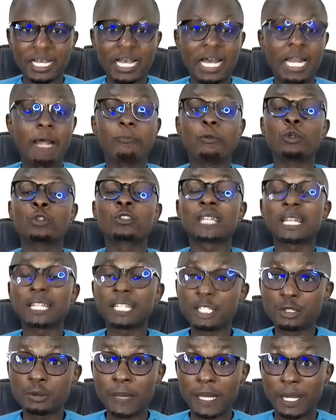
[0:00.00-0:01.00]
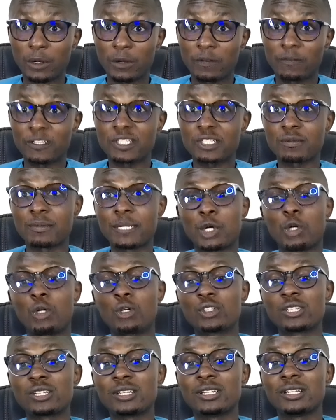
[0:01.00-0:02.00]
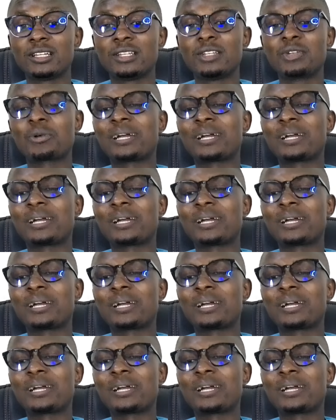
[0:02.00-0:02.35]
And I'm not ready to be convinced because you